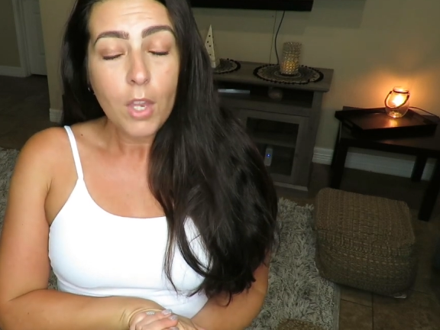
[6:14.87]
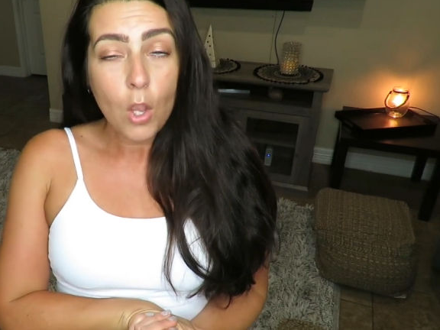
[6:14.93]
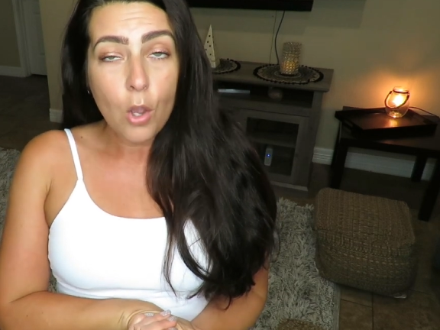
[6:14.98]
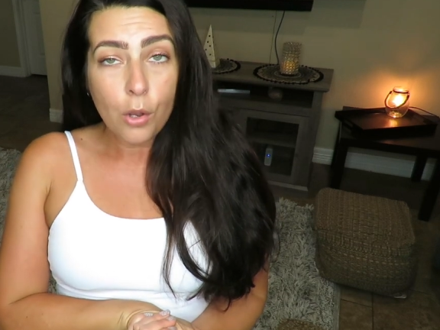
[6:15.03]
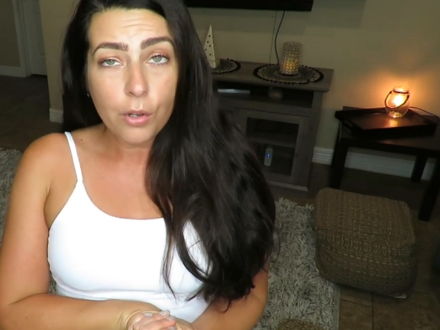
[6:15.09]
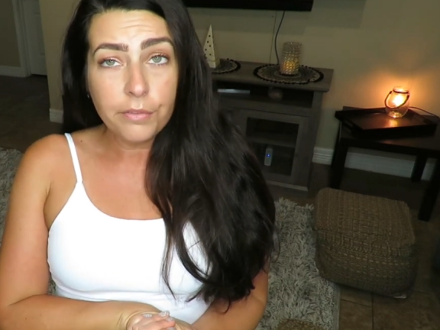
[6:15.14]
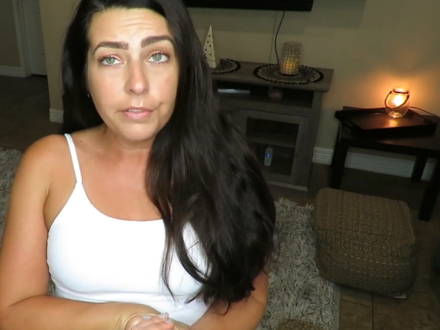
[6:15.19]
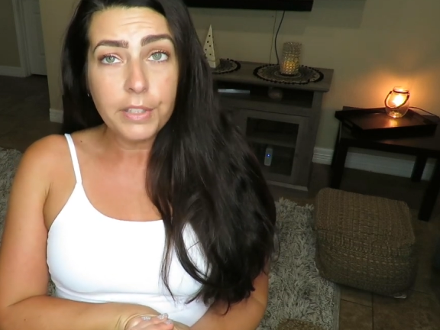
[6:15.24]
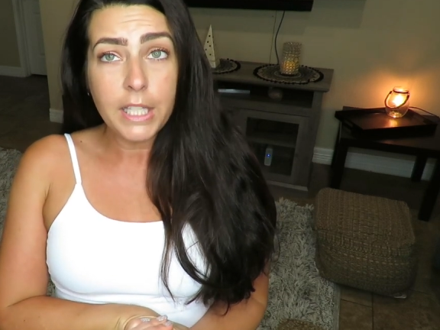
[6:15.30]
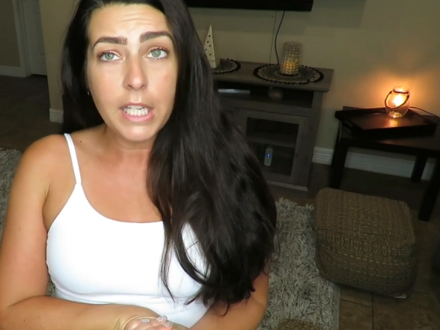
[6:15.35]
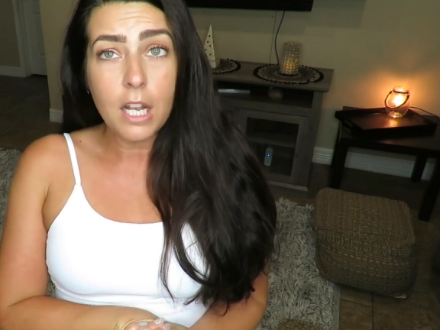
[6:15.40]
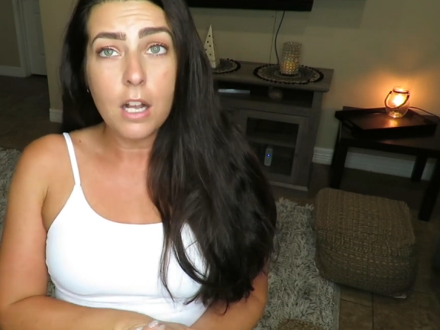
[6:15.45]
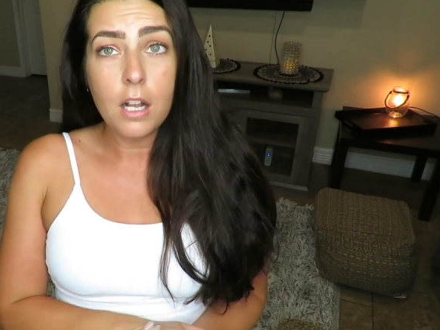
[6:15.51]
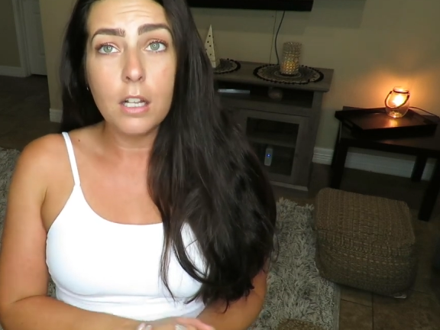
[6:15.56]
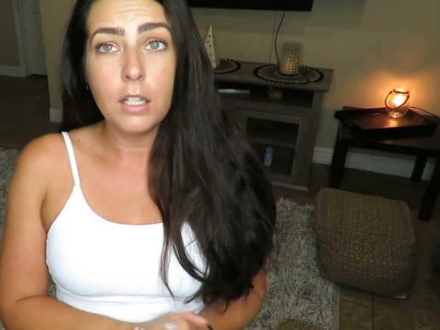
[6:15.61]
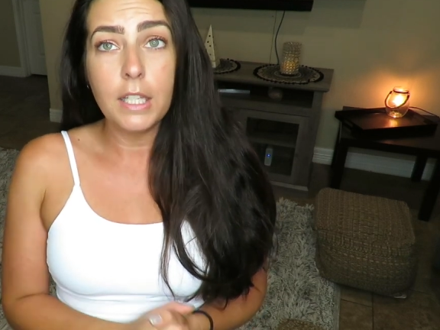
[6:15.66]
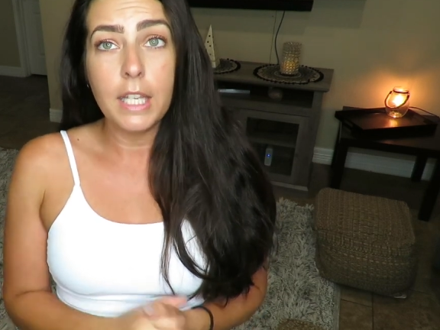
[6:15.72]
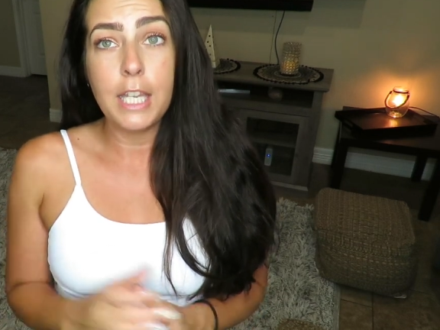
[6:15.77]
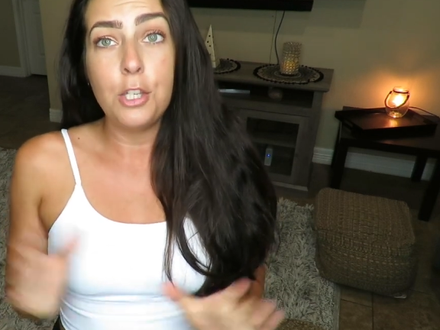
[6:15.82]
hopefully
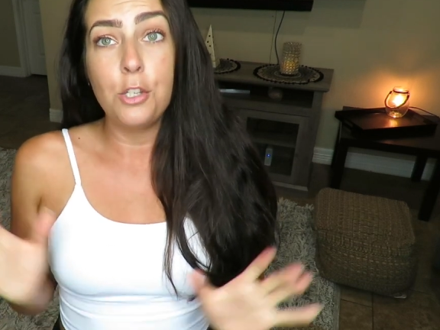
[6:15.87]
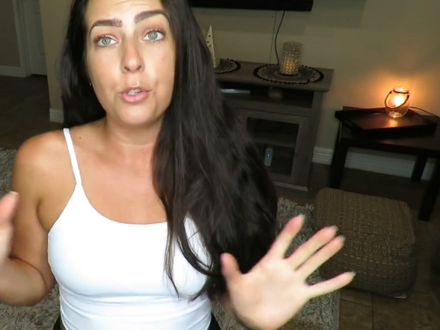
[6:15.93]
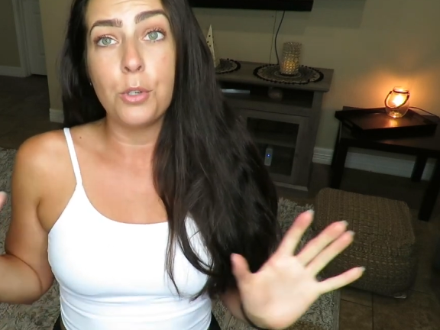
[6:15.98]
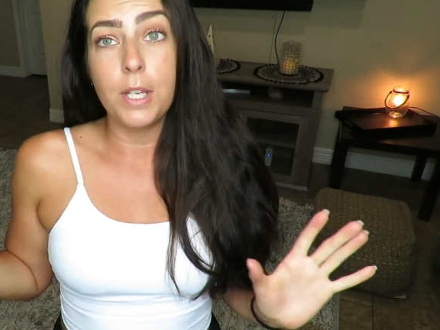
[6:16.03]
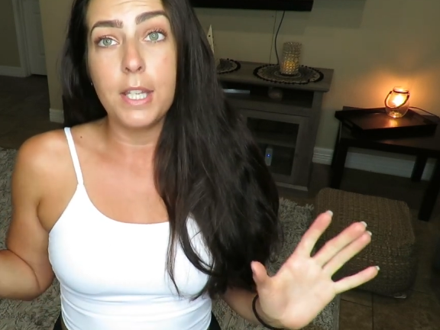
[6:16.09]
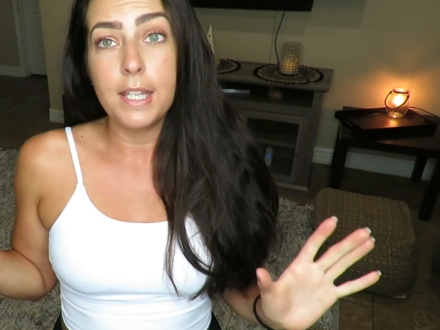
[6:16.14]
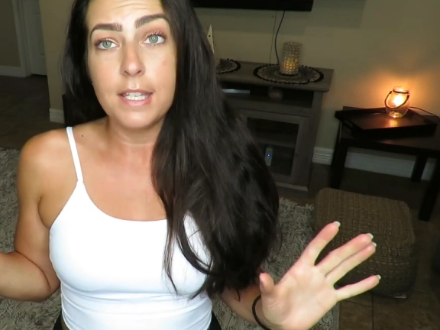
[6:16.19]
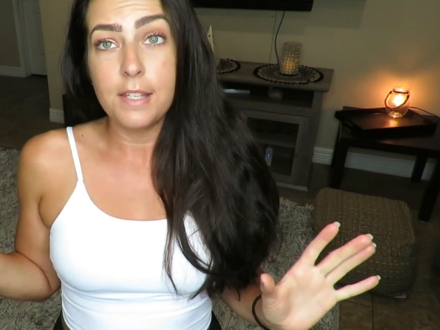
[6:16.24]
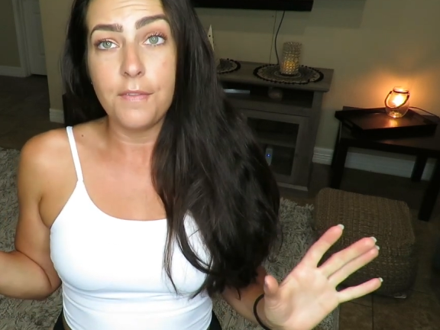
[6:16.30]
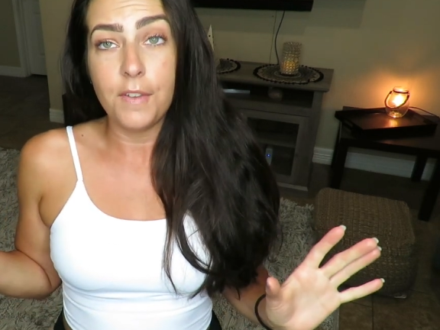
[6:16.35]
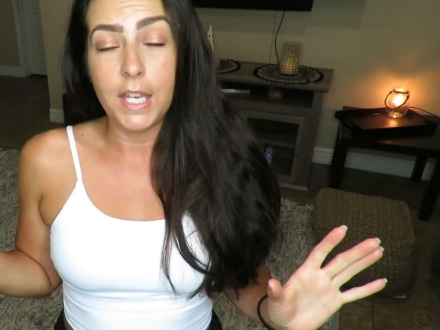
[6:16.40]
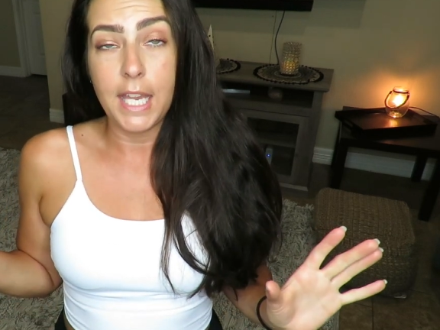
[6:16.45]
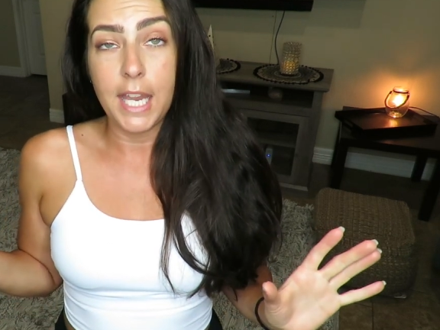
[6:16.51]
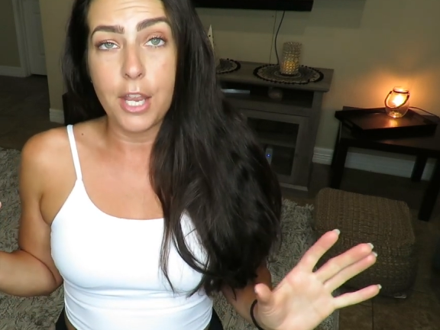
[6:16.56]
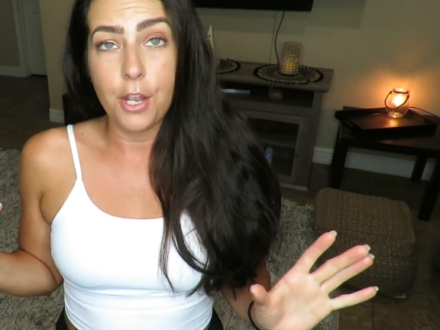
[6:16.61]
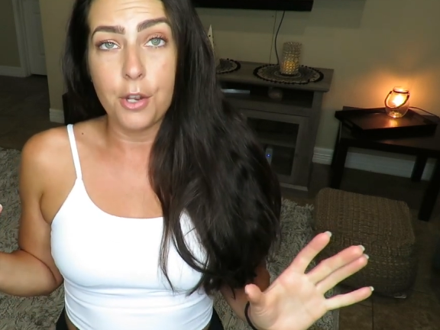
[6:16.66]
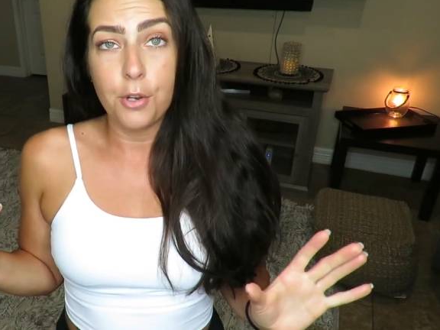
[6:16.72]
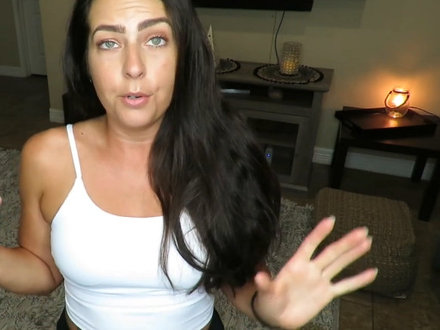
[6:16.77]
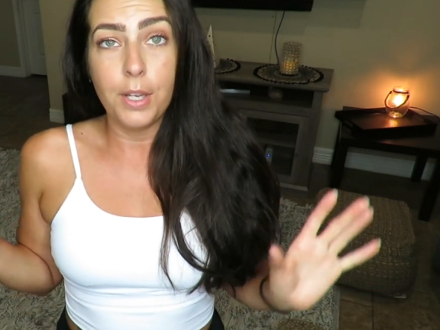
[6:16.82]
y'all enjoyed this
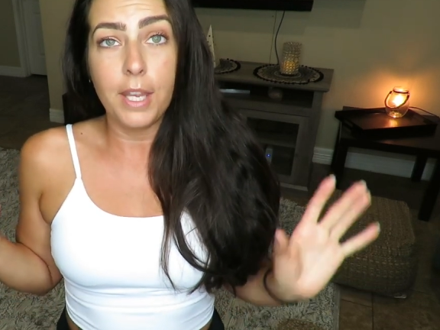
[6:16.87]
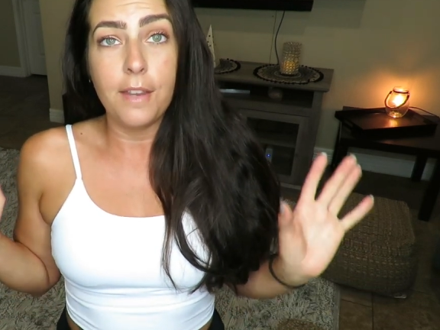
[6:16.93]
video.